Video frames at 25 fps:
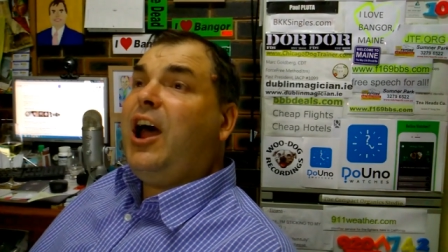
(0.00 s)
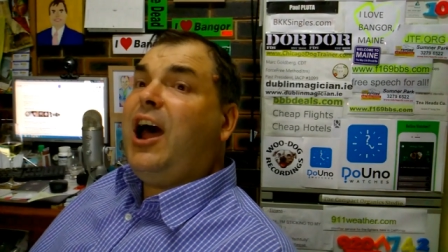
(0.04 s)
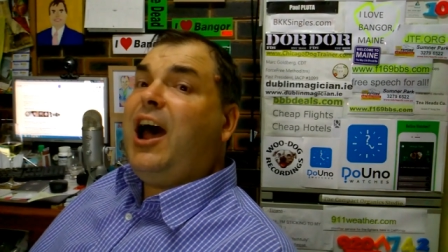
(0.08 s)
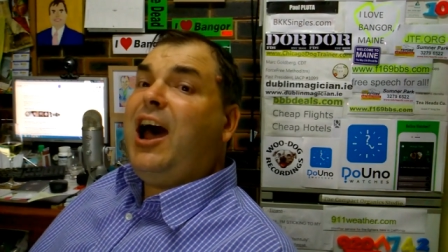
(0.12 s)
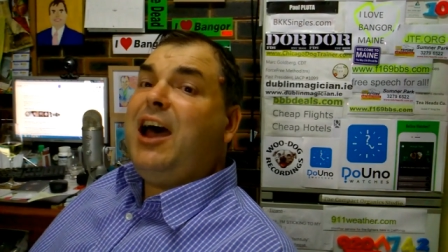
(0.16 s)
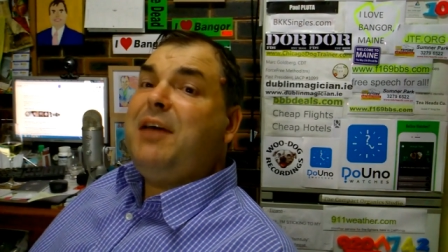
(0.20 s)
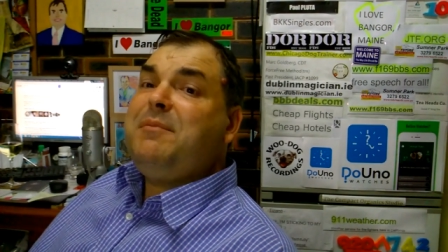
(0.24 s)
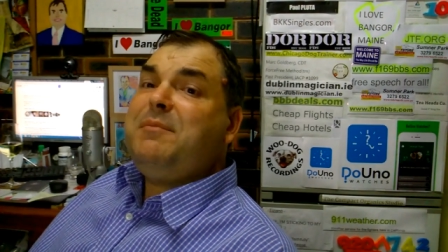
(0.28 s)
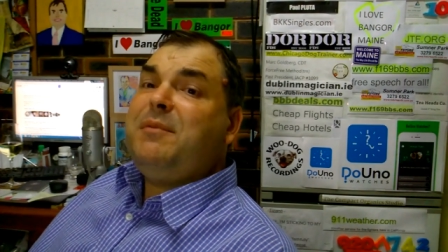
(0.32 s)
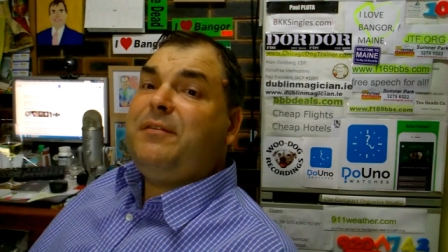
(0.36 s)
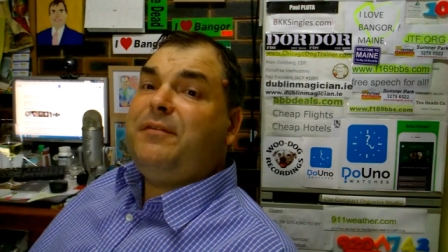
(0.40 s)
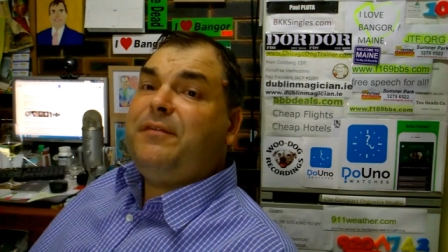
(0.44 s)

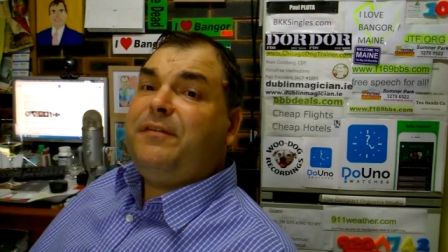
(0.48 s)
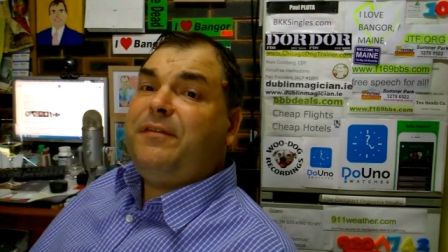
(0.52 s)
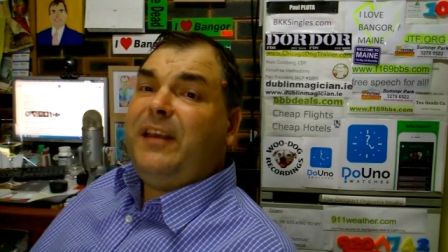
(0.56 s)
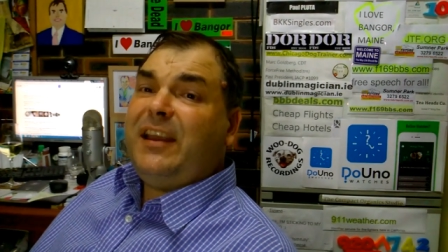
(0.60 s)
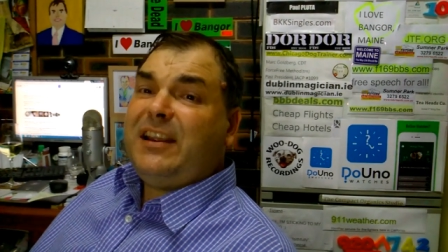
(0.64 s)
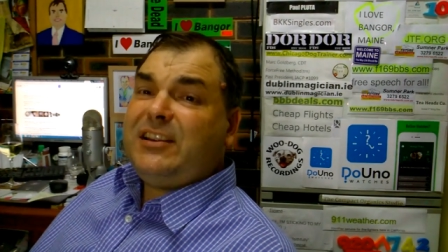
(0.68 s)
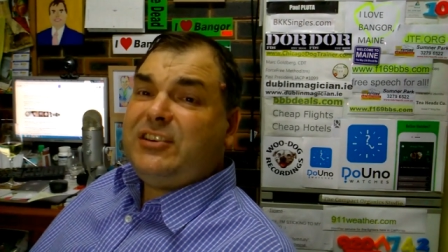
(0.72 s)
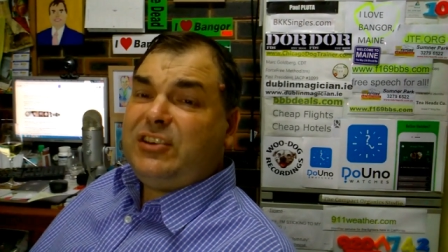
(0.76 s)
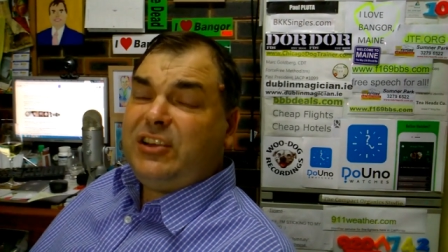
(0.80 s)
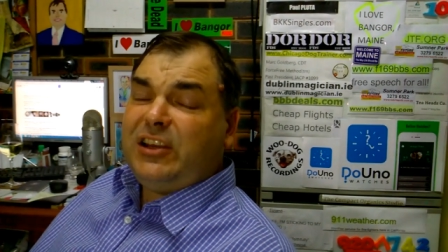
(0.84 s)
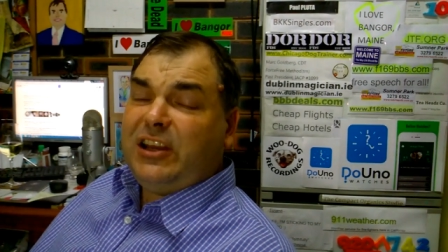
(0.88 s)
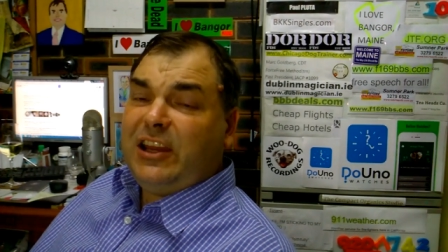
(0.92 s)
I'm
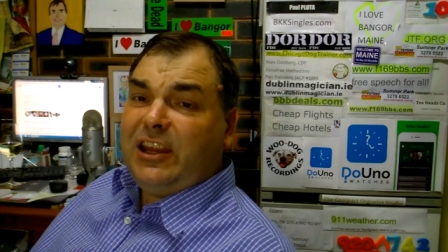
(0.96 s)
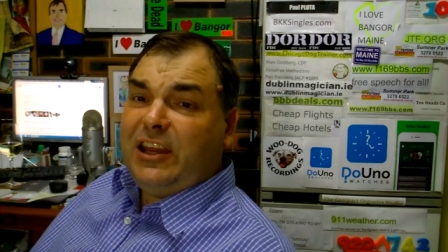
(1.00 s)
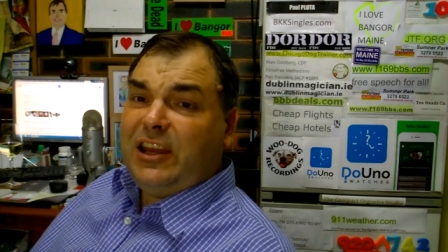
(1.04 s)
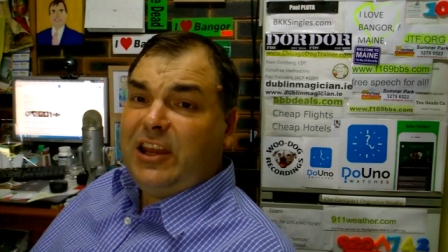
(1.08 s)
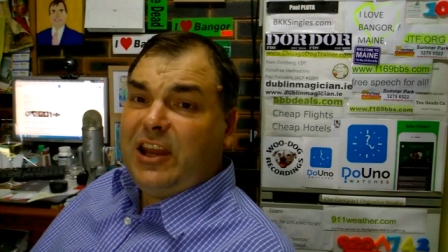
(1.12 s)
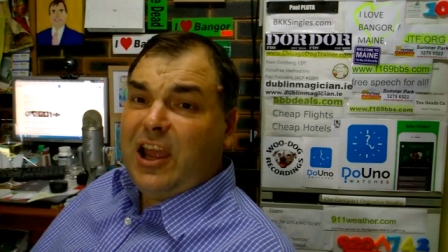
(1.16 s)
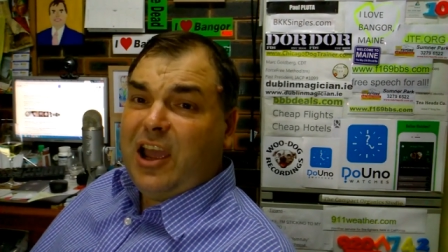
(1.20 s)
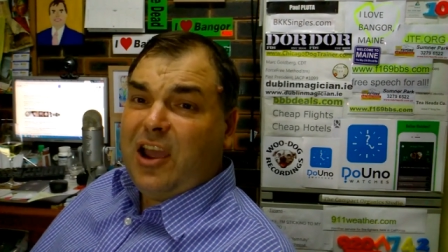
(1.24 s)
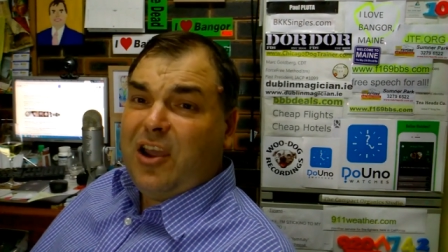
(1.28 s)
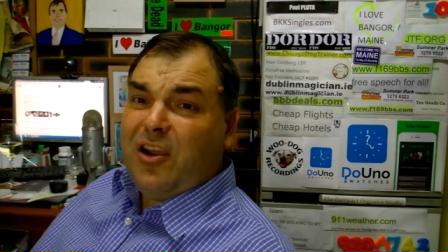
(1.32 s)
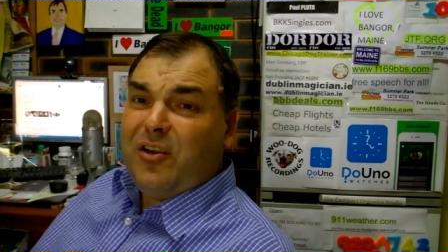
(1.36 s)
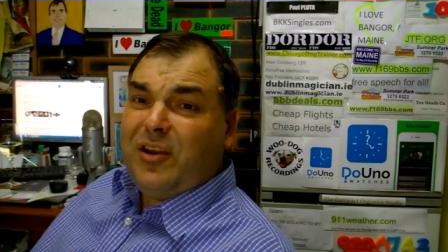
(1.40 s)
affectionately
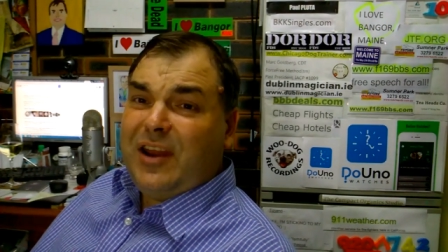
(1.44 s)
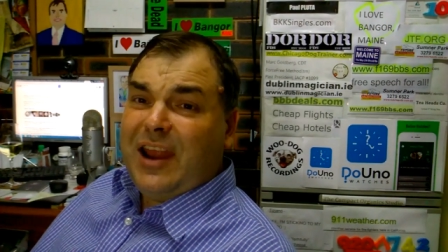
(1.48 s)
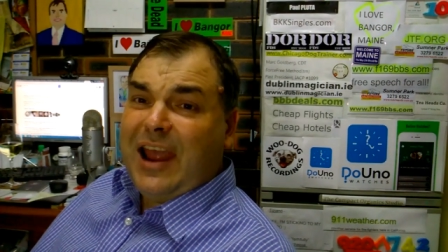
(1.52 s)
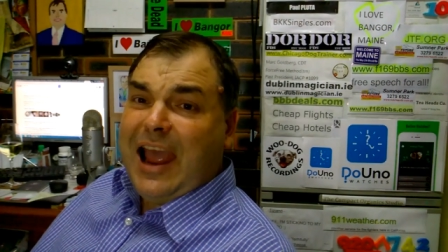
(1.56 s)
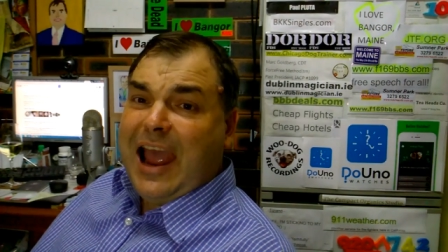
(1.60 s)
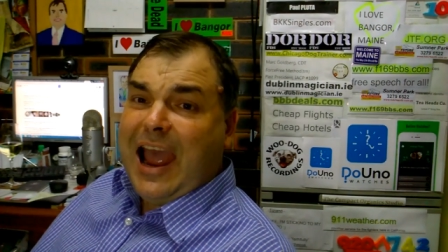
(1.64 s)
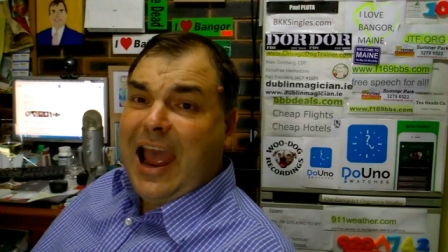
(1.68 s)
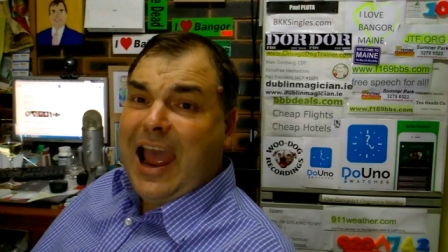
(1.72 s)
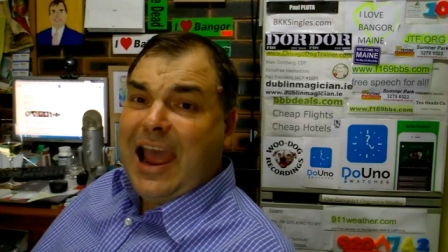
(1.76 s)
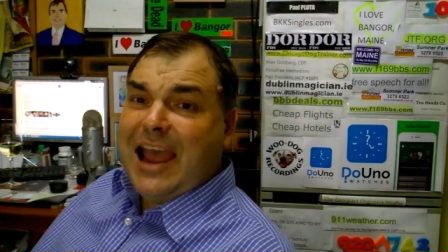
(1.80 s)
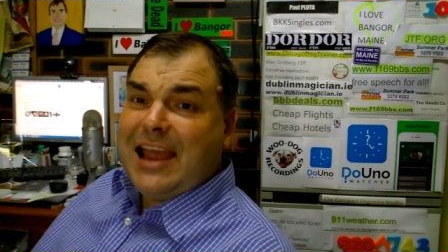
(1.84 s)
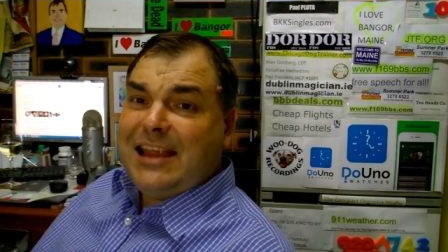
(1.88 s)
known
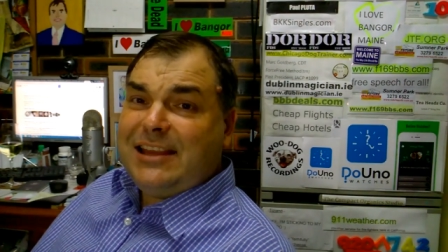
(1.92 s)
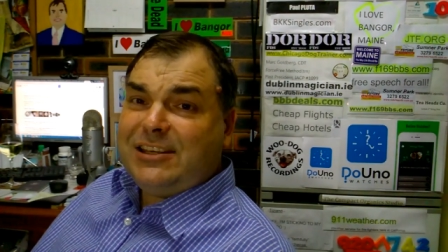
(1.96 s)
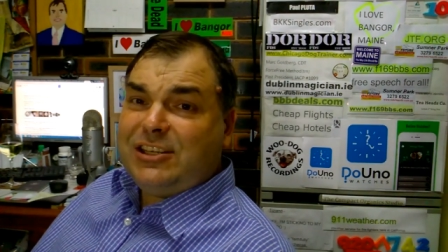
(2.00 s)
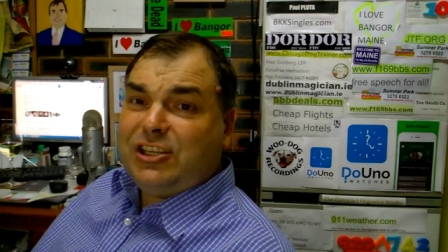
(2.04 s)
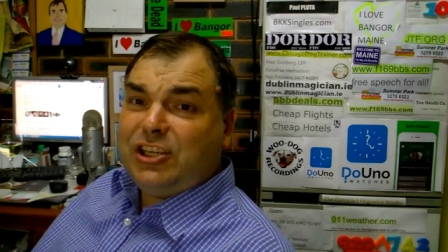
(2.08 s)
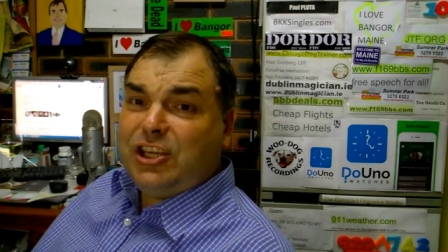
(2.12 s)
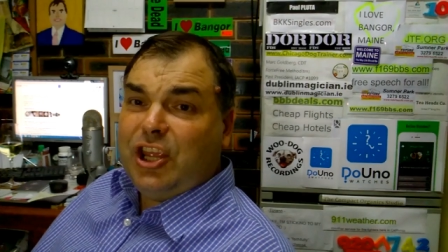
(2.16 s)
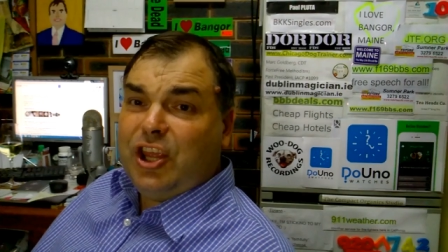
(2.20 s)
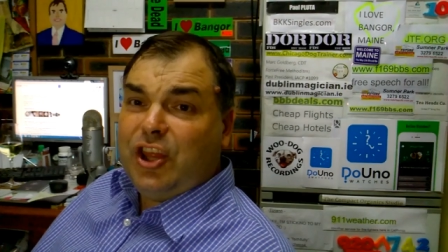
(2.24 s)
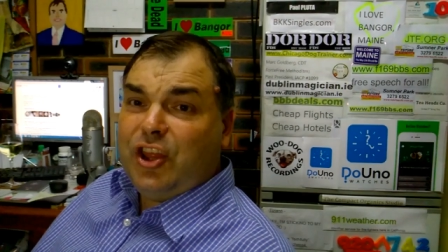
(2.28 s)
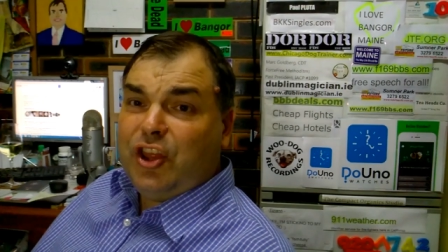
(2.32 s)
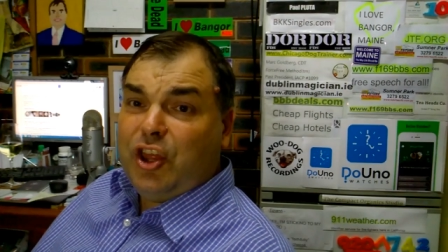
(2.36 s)

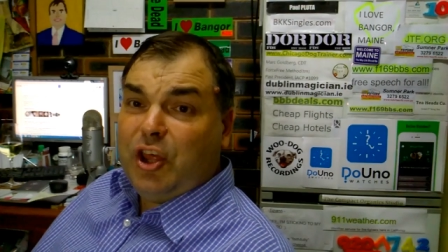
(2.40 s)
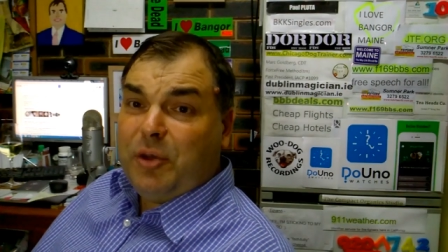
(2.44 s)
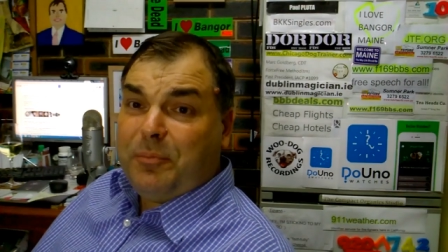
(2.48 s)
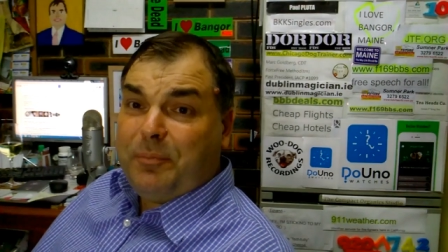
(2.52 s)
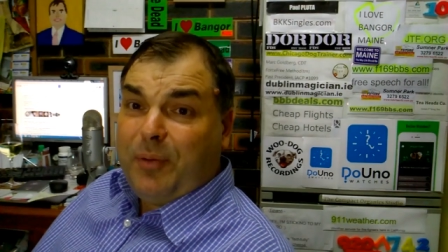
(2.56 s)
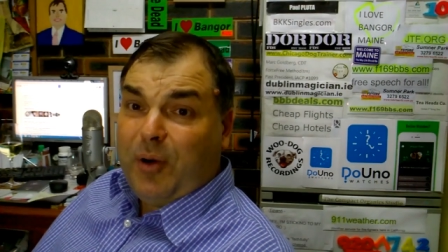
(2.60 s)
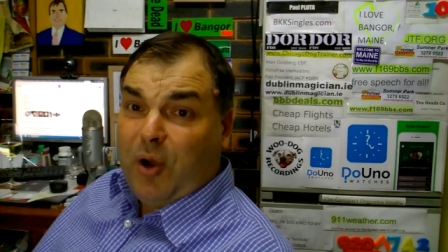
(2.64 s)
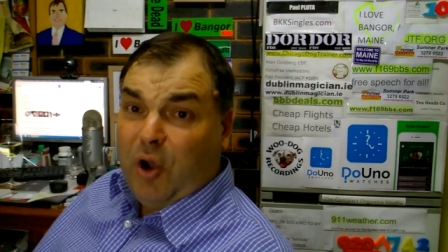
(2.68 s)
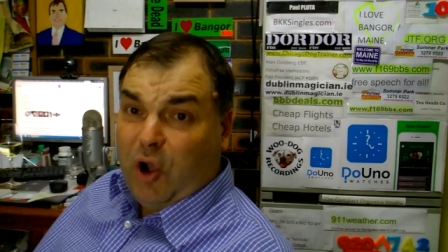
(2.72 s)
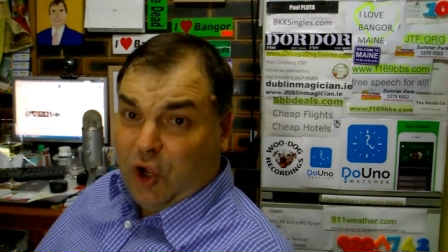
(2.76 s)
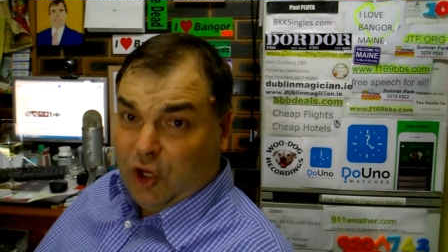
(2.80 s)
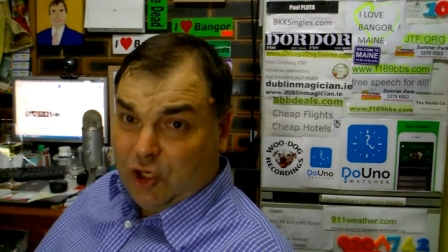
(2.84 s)
as the
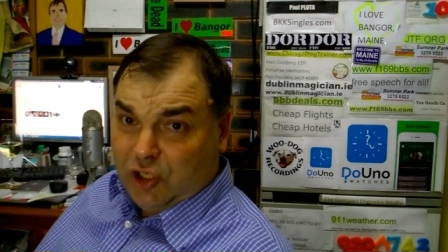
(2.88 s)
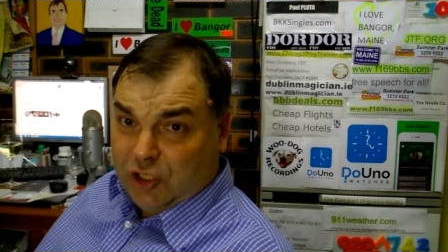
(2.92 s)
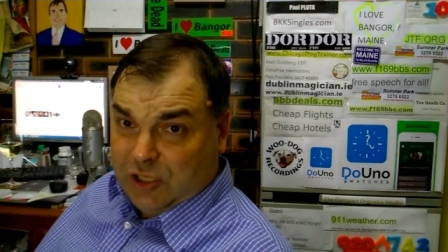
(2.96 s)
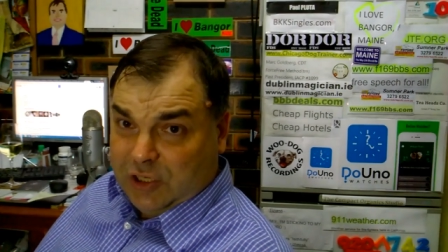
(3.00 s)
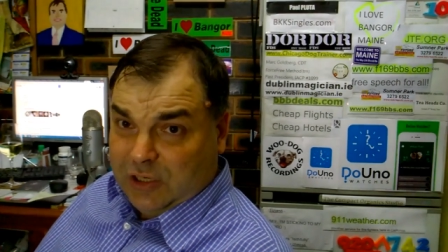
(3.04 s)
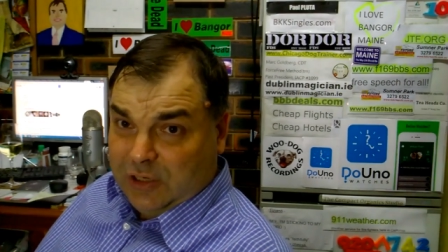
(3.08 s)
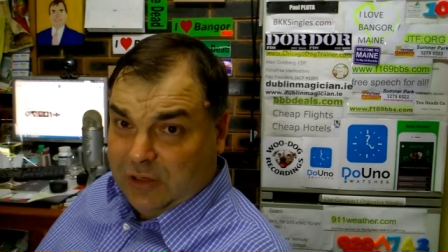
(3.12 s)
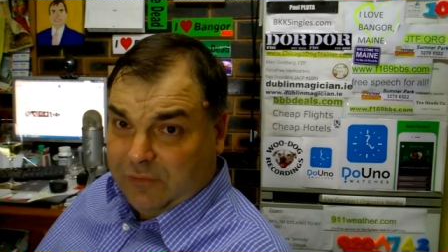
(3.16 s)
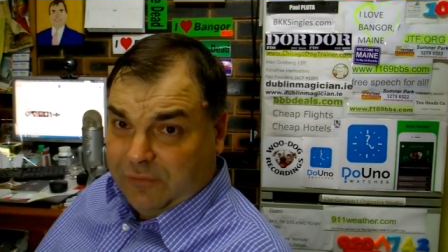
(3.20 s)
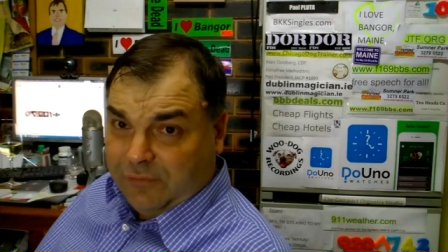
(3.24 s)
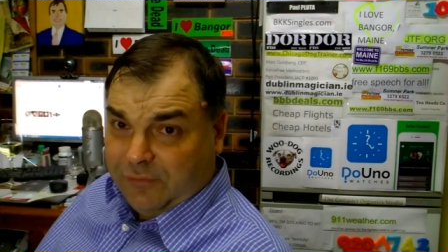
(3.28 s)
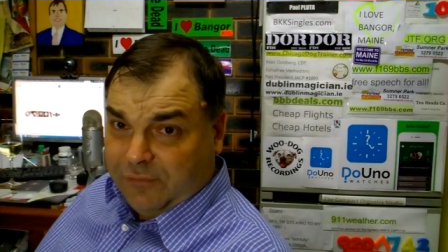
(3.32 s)

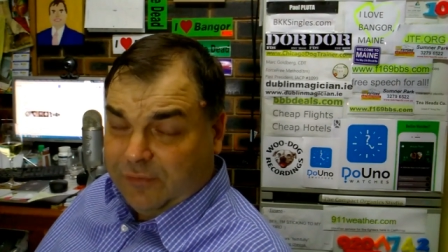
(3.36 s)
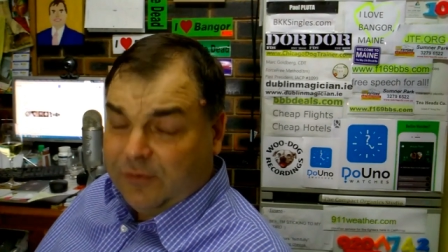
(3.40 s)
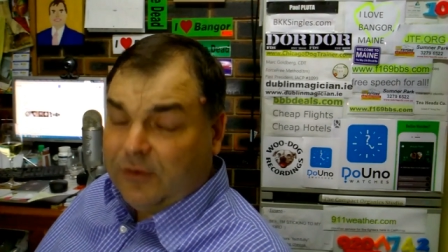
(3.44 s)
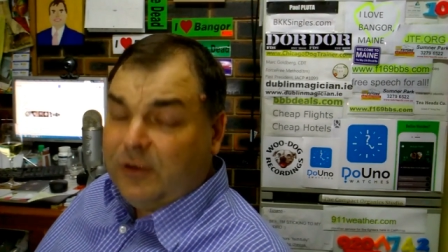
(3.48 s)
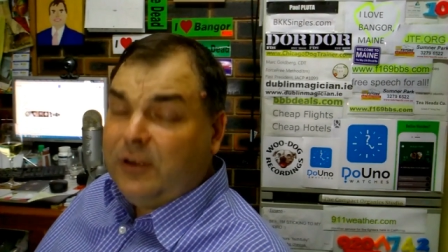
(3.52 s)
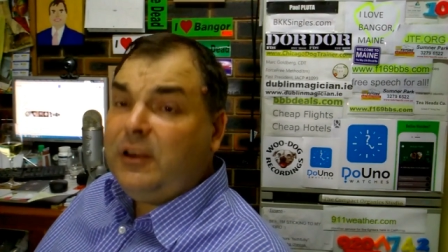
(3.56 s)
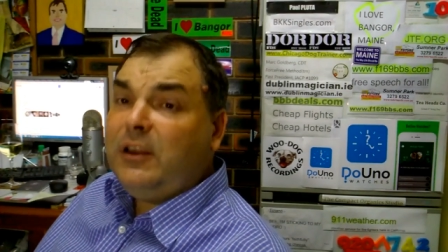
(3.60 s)
Pontiff.